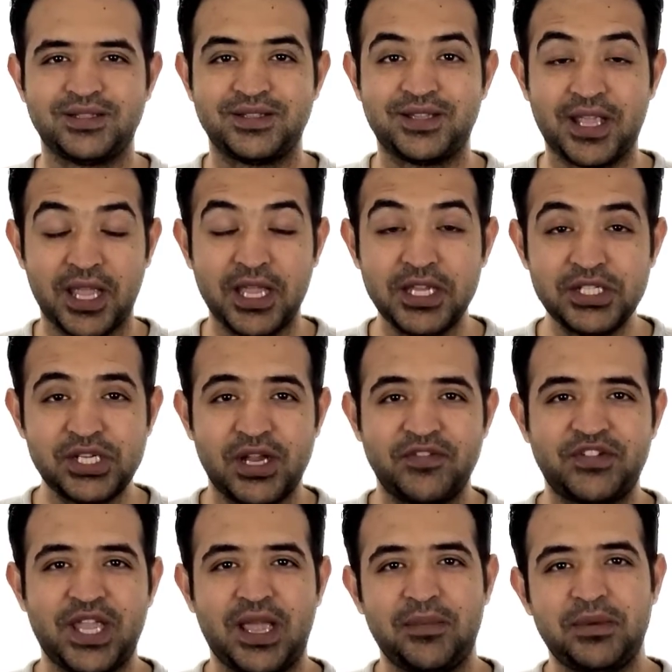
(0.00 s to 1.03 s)
The age
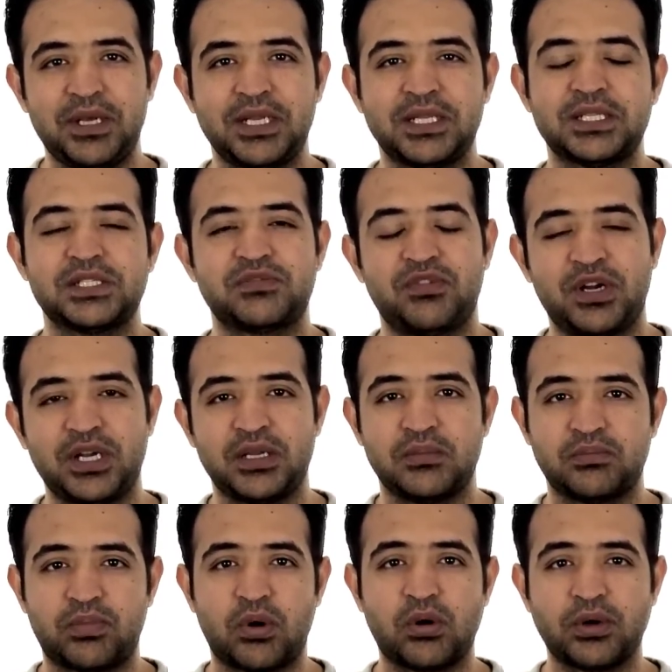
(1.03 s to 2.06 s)
of cabinet is very
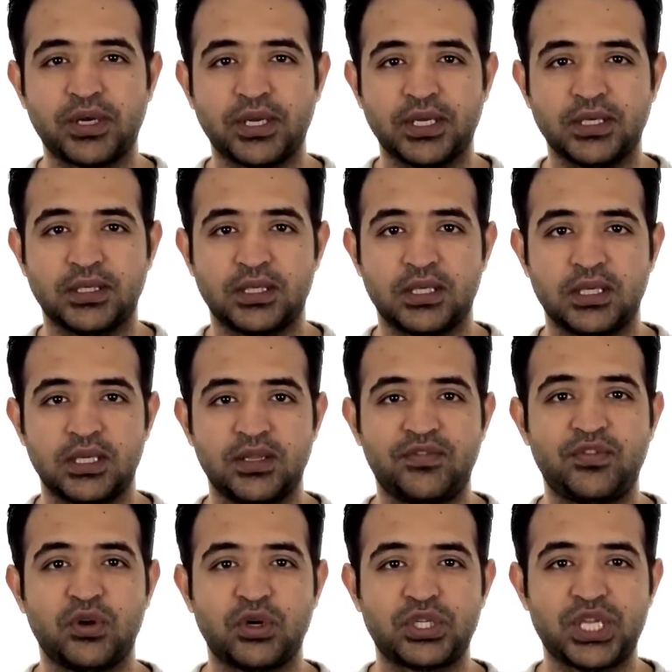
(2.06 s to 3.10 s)
important. If
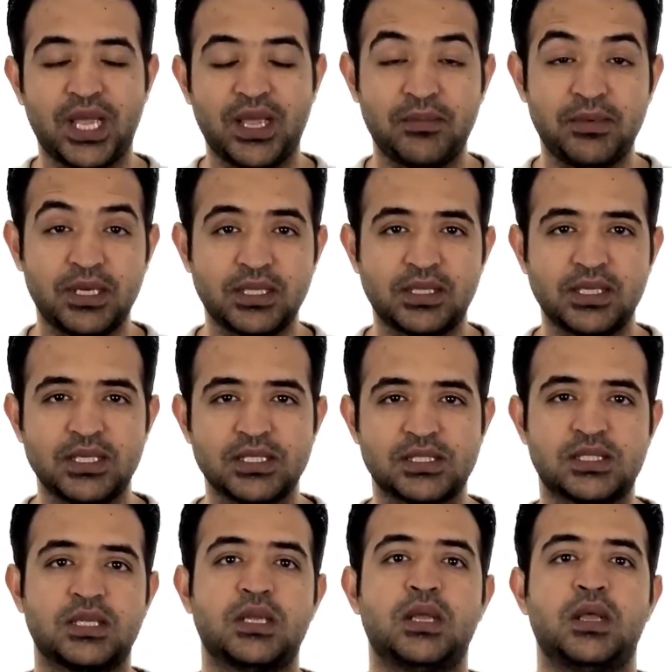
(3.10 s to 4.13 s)
your cabinet
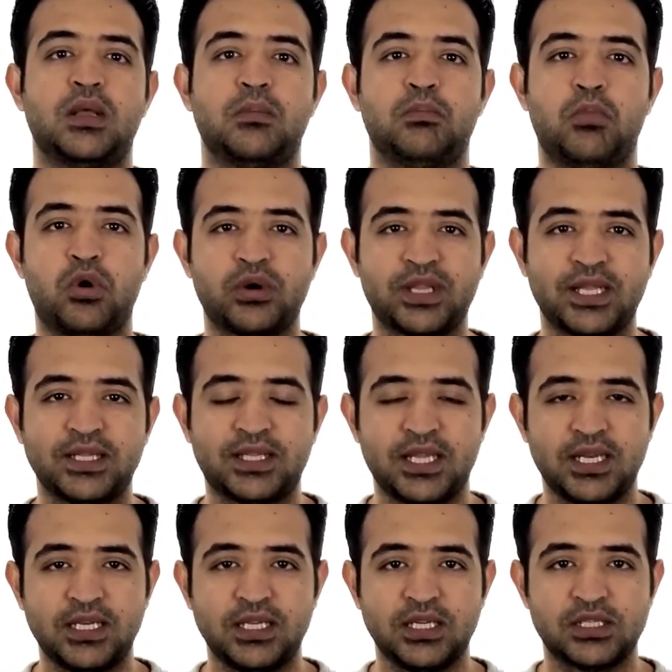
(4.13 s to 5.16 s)
is more than
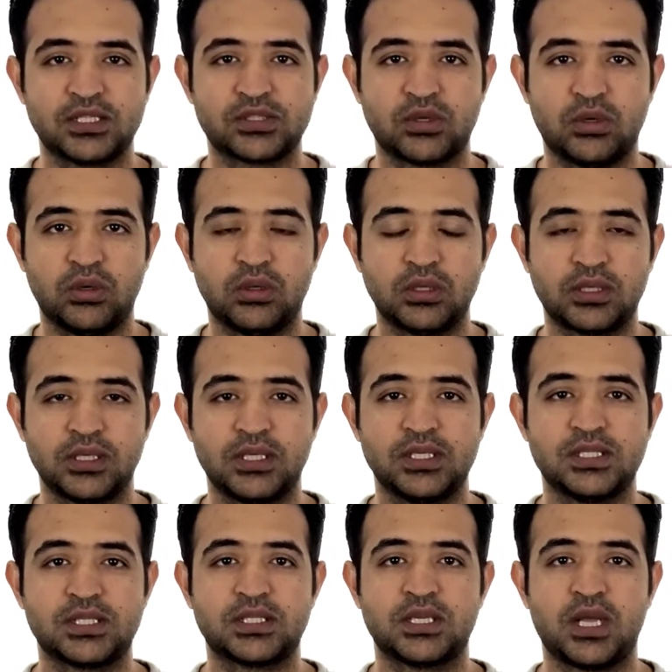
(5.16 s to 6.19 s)
10 years old,
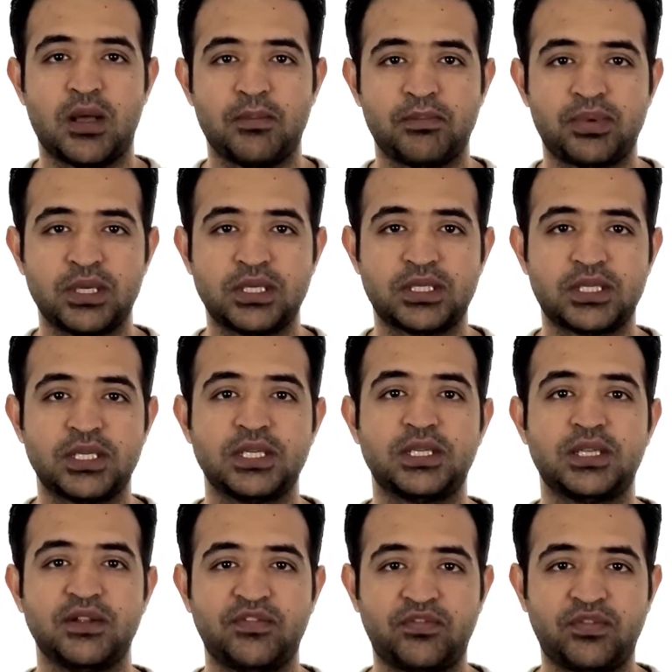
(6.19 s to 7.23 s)
is completely
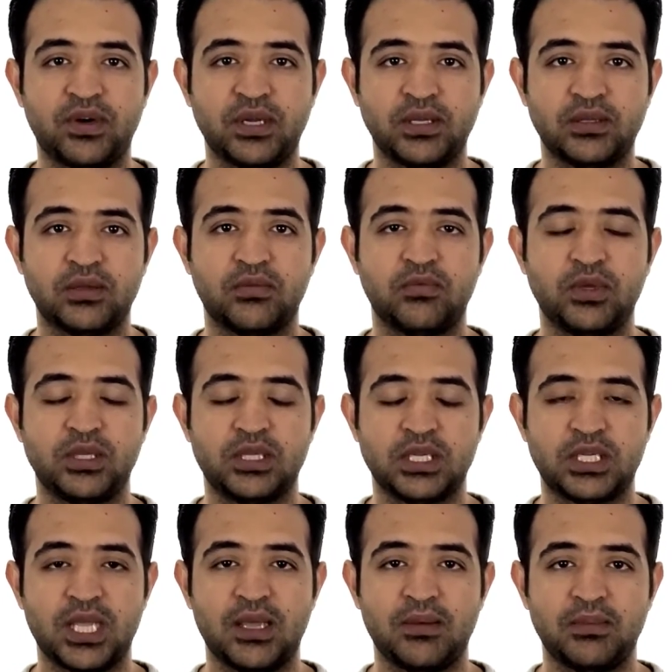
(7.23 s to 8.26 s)
different with the
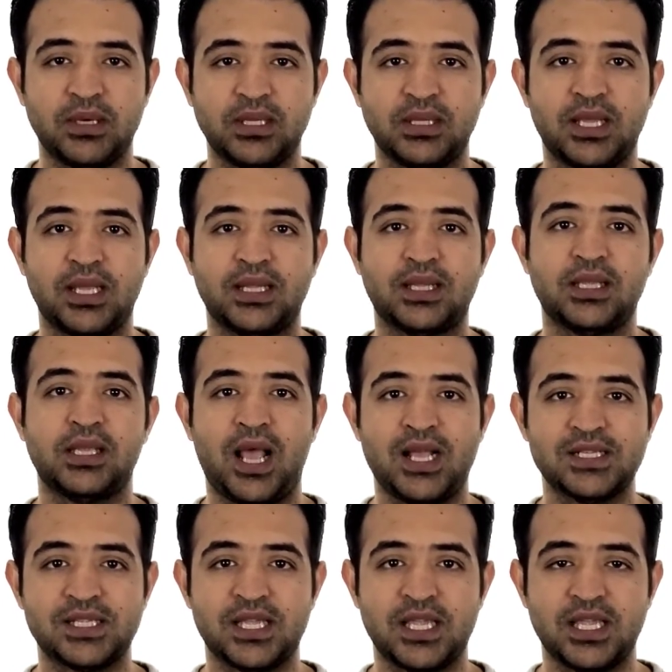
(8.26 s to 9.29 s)
cabinet that
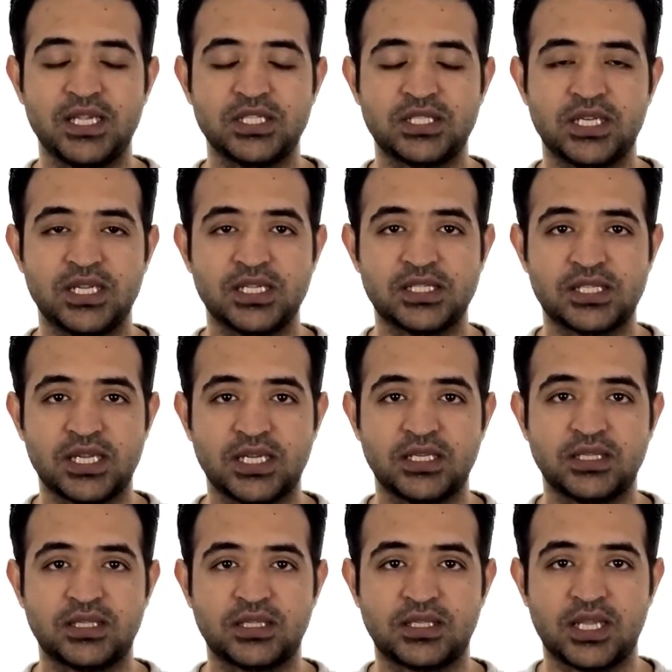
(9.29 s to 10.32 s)
has aged less
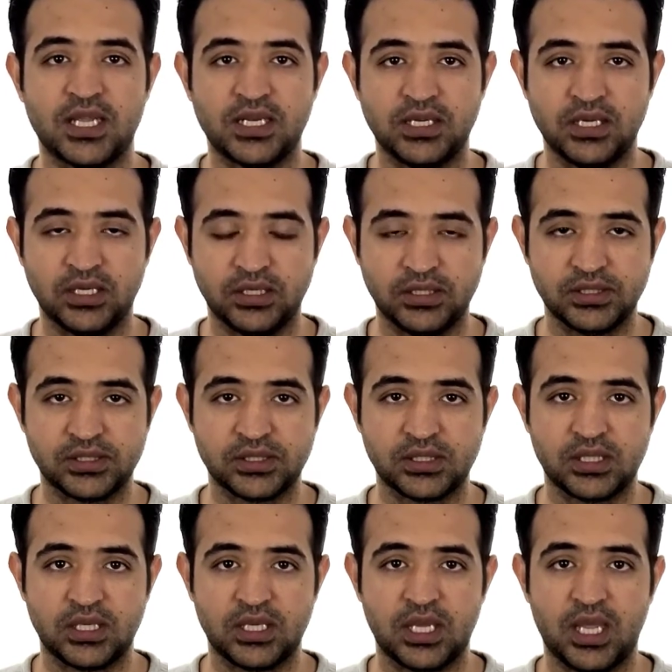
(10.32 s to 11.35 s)
than 10 years.
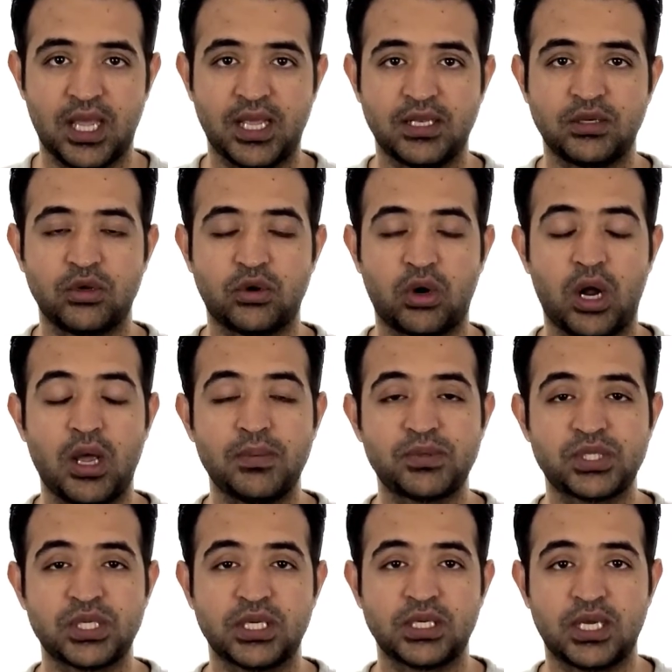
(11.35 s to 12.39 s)
And your
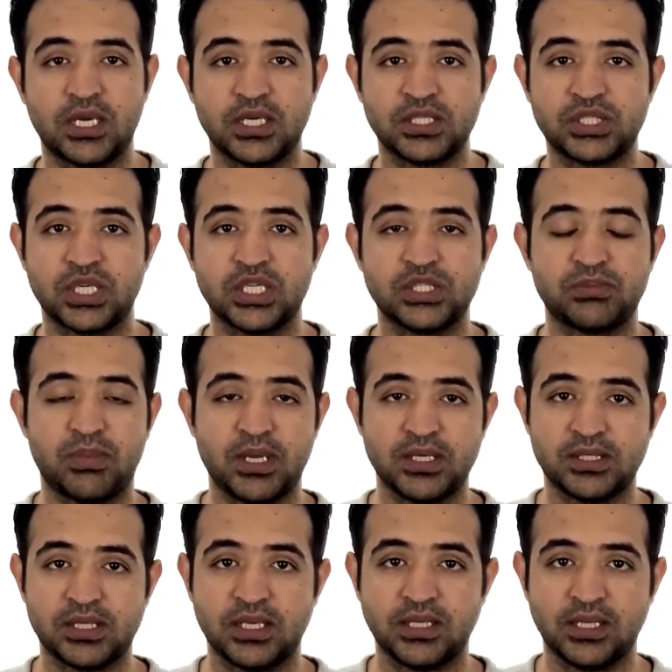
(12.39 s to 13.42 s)
option gonna change
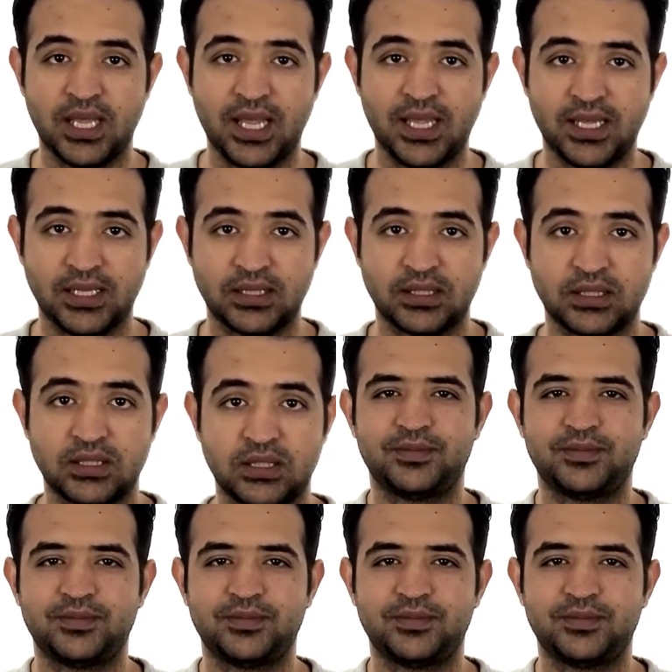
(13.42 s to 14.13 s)
based on that.